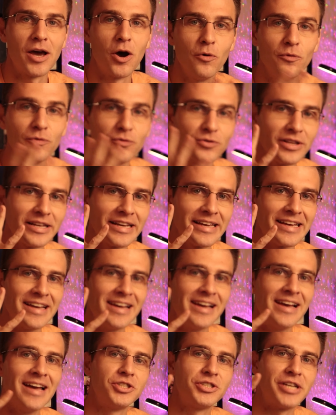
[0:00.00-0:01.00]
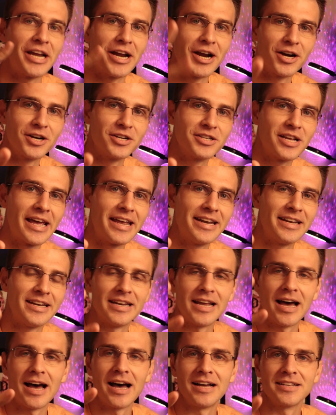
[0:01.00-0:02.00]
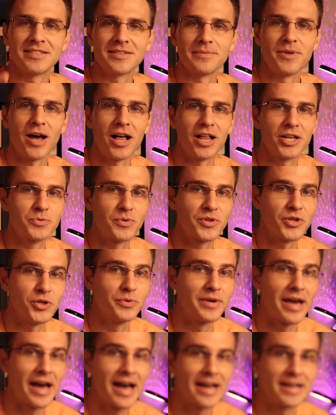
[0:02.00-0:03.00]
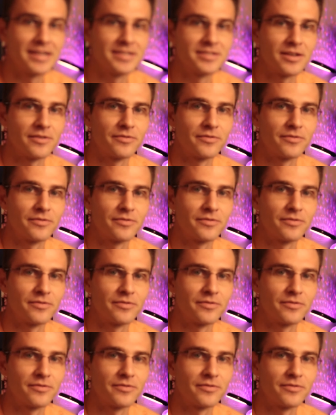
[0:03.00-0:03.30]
hopefully share some knowledge with you guys.